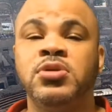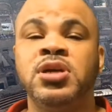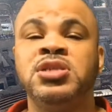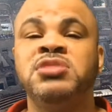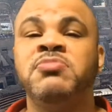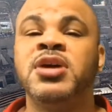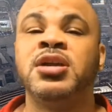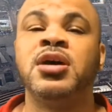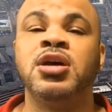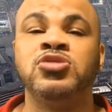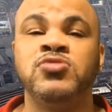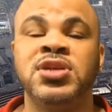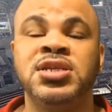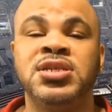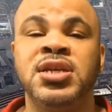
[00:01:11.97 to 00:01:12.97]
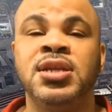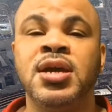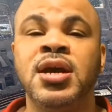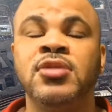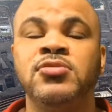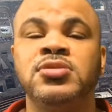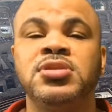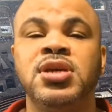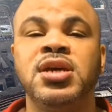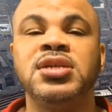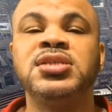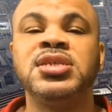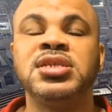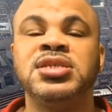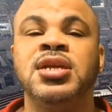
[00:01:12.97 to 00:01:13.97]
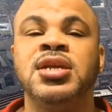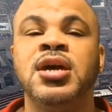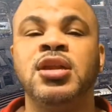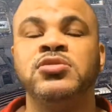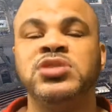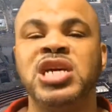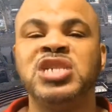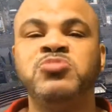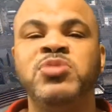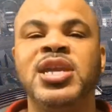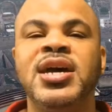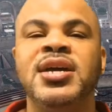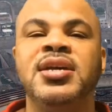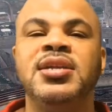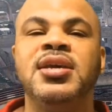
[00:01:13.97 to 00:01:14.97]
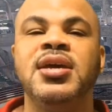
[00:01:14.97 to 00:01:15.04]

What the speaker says: It's about $110, $60 expedited.